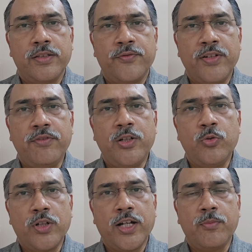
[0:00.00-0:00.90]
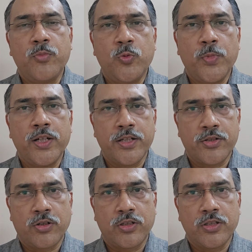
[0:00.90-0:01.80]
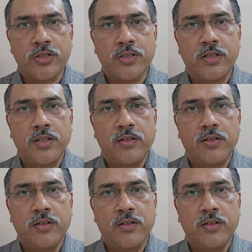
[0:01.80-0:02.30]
When we look at movement disorders,